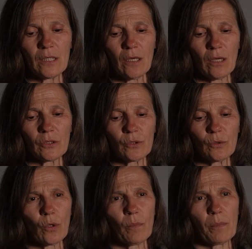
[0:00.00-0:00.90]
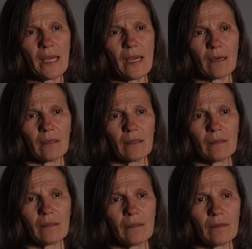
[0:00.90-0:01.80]
not to compare
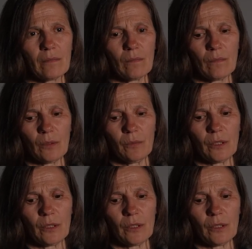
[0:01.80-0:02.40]
what